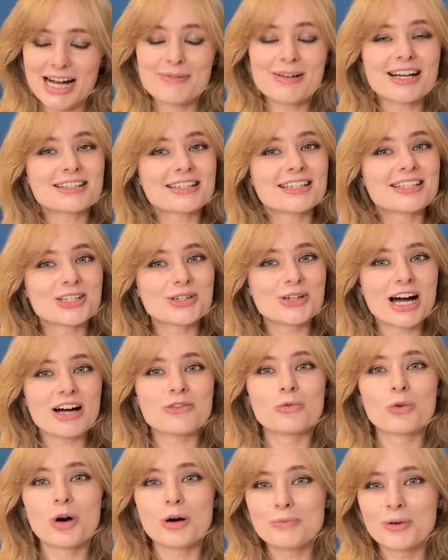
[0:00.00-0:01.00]
we actually do have
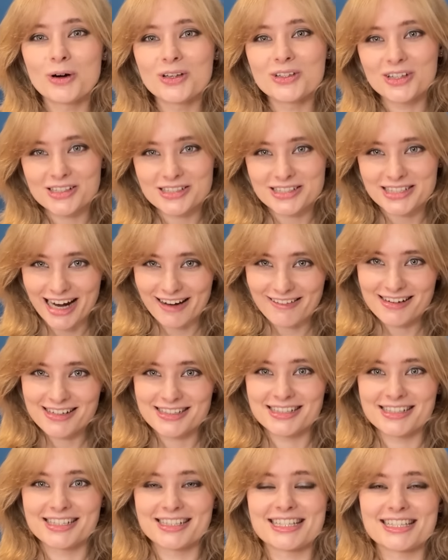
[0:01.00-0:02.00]
one more lost character
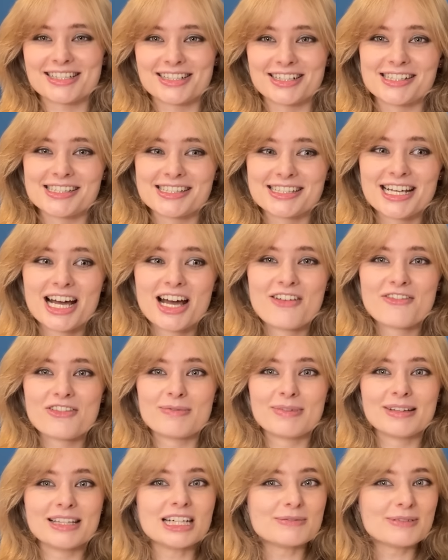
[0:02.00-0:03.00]
to discuss from
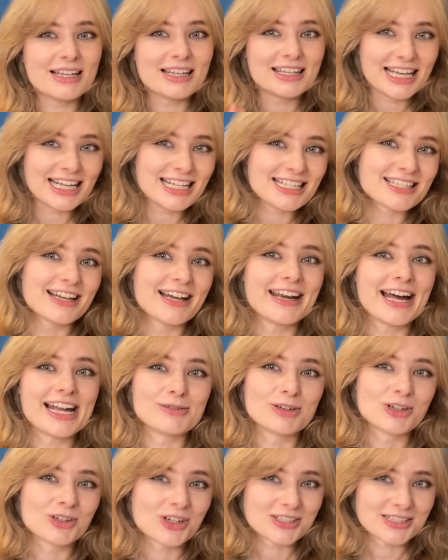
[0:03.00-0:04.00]
a little bit later in
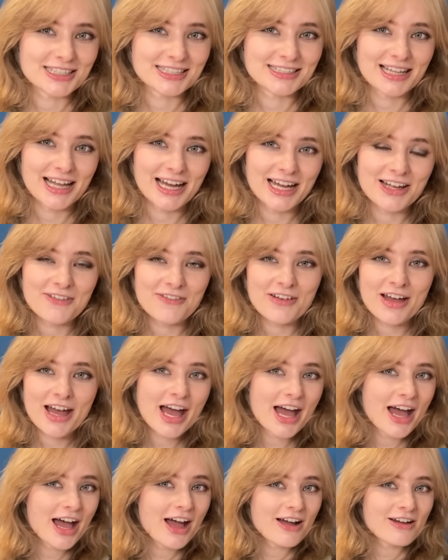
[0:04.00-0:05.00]
Animal Crossing's life.
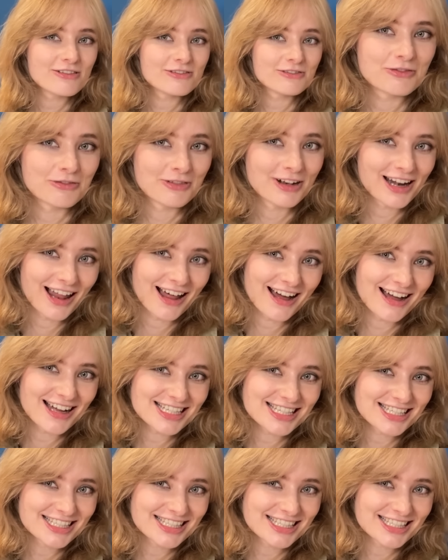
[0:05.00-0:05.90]
Frillard.